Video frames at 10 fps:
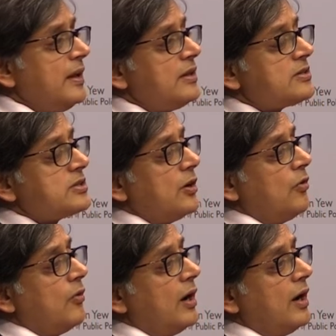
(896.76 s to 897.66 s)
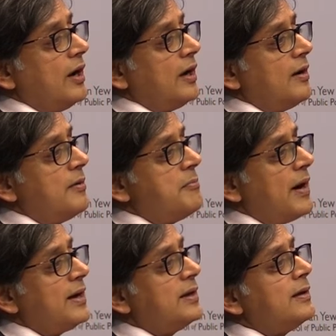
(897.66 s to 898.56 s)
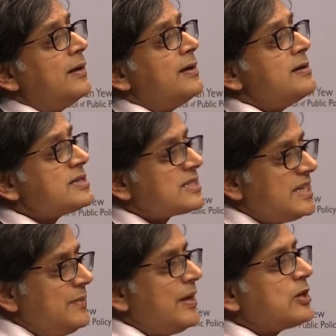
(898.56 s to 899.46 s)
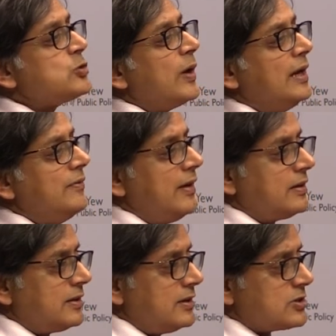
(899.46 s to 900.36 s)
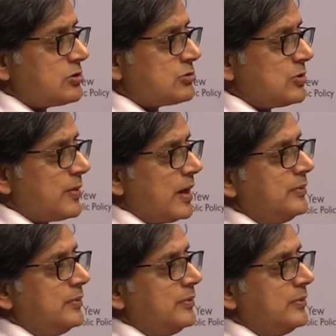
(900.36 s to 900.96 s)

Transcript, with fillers: So uh, by seeming to elevate the issue to a prime